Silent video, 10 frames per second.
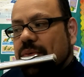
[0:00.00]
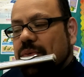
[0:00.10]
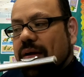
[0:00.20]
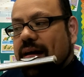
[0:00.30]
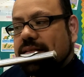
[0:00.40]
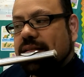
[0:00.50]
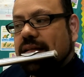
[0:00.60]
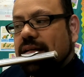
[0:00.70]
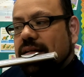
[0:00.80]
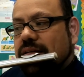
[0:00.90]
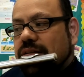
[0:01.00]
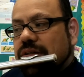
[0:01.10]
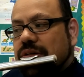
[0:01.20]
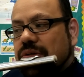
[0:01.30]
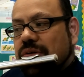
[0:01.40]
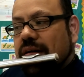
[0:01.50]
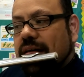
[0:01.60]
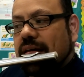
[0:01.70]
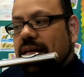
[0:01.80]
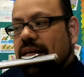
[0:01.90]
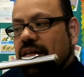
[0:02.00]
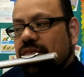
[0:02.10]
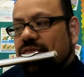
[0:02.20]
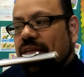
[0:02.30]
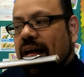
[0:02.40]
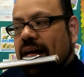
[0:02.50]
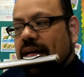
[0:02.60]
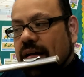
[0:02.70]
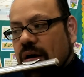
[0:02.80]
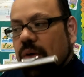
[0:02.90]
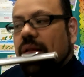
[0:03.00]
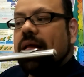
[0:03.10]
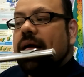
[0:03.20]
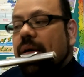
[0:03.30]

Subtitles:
Rest, 2, E flat, go.